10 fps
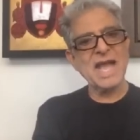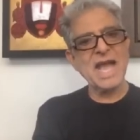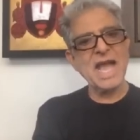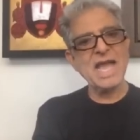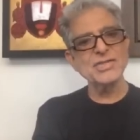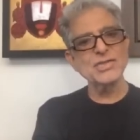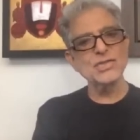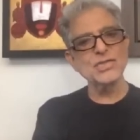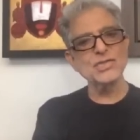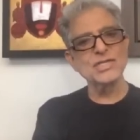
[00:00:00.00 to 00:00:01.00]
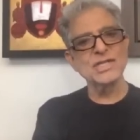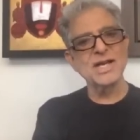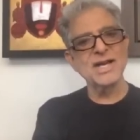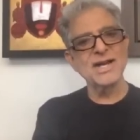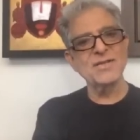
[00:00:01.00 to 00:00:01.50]
And you should
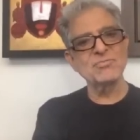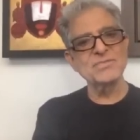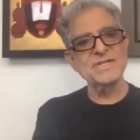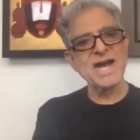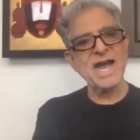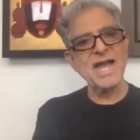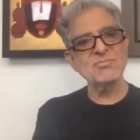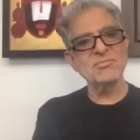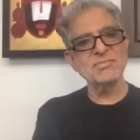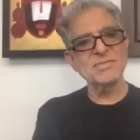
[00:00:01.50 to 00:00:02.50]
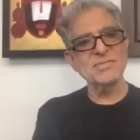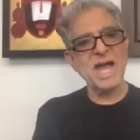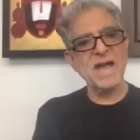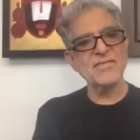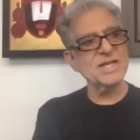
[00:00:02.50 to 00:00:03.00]
die
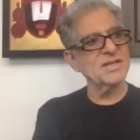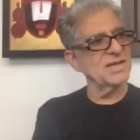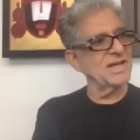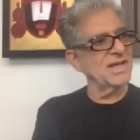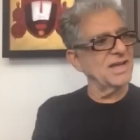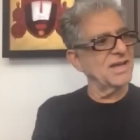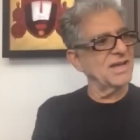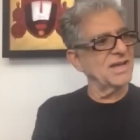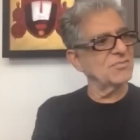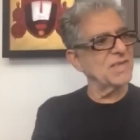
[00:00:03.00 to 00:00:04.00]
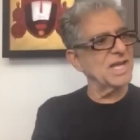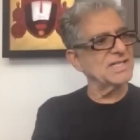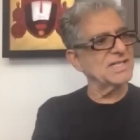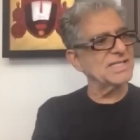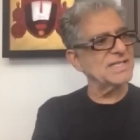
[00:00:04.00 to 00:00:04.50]
having
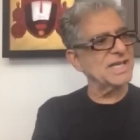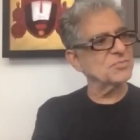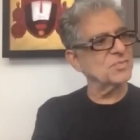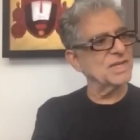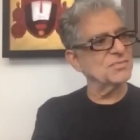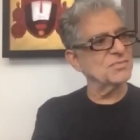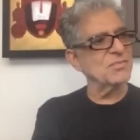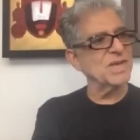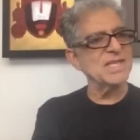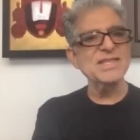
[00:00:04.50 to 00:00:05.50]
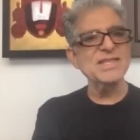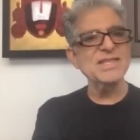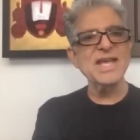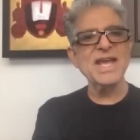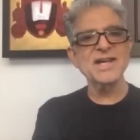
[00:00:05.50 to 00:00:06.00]
made the statement, been
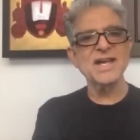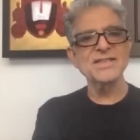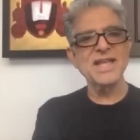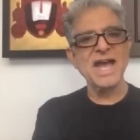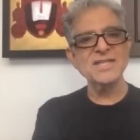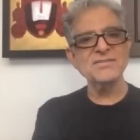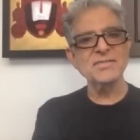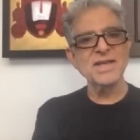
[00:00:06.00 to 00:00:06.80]
there, done that,